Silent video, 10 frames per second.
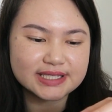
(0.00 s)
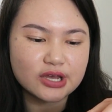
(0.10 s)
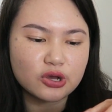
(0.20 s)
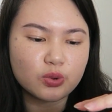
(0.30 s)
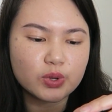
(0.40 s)

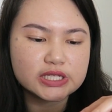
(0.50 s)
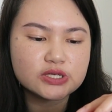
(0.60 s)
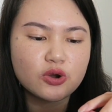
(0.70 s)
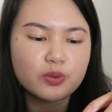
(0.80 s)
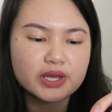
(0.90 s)
So
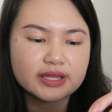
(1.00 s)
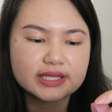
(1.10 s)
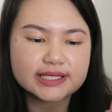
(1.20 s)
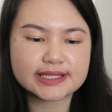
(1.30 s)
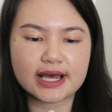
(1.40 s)
when you
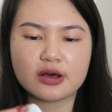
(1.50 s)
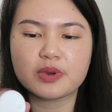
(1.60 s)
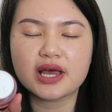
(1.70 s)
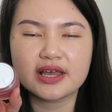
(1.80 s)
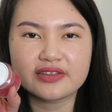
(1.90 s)
open this
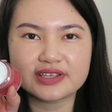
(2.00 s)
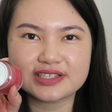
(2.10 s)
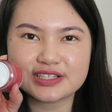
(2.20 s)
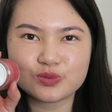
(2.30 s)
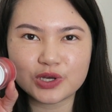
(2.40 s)
up,
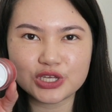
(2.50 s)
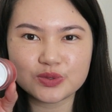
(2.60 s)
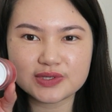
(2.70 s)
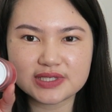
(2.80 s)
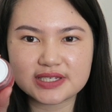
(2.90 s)
this is what
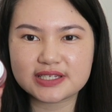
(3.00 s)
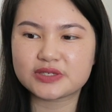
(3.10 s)
you will see.